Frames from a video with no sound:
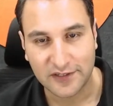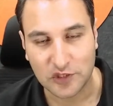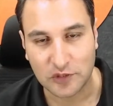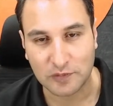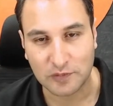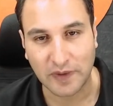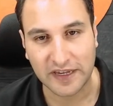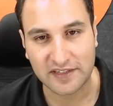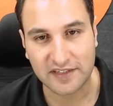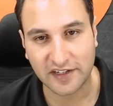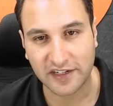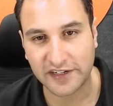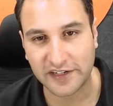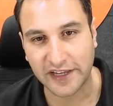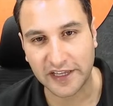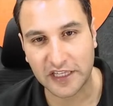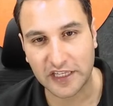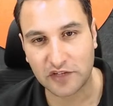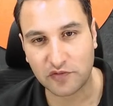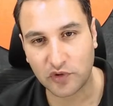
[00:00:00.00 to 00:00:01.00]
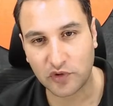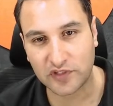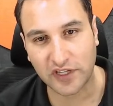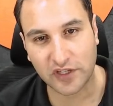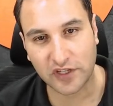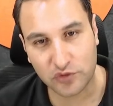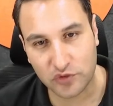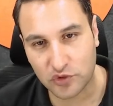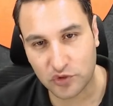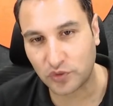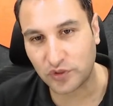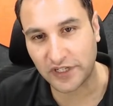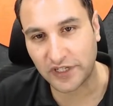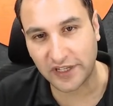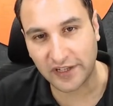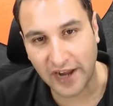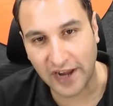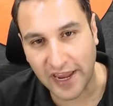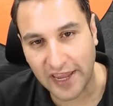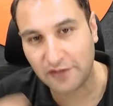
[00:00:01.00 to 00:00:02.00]
So my study technique was I used to
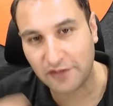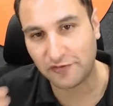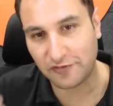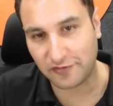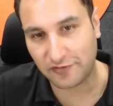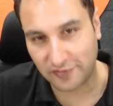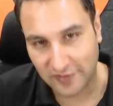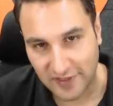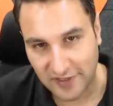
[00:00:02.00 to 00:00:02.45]
derive